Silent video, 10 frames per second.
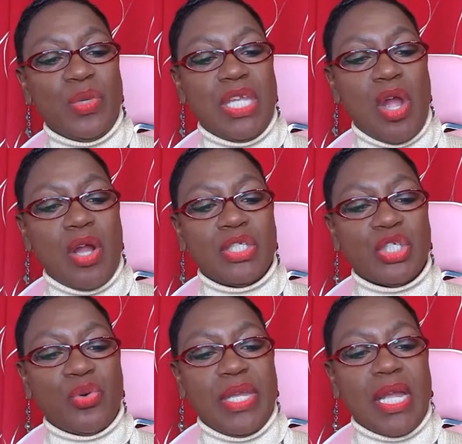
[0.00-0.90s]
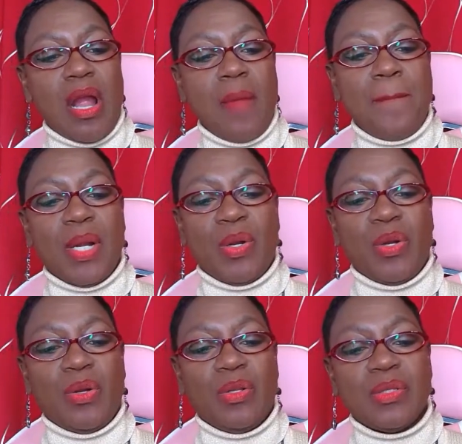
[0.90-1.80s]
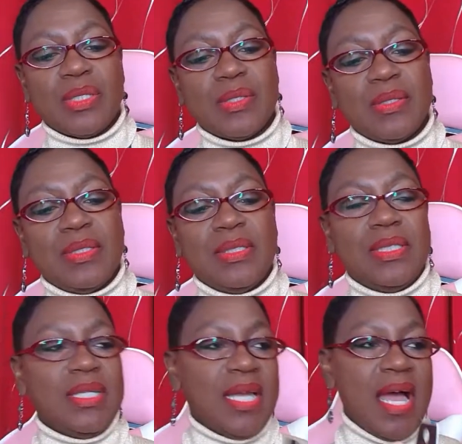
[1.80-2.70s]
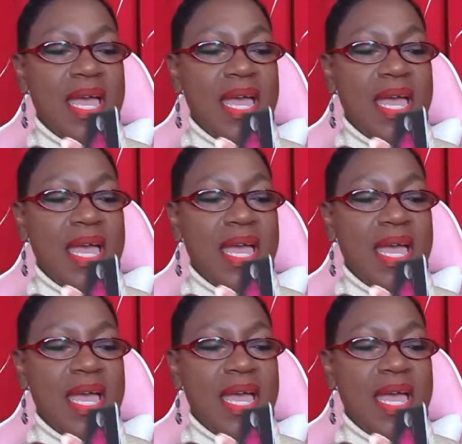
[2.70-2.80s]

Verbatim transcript: we are showing our pearls. I